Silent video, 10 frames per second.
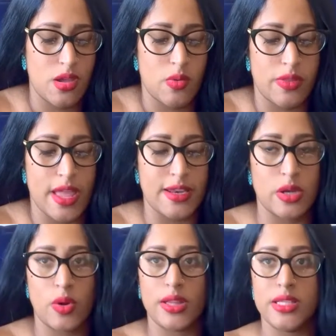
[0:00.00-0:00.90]
where they had to
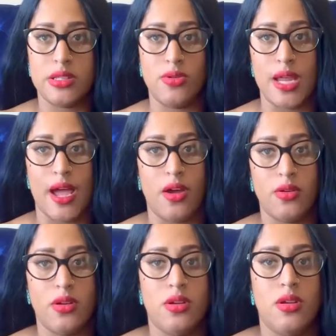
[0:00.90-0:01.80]
quickly slow down.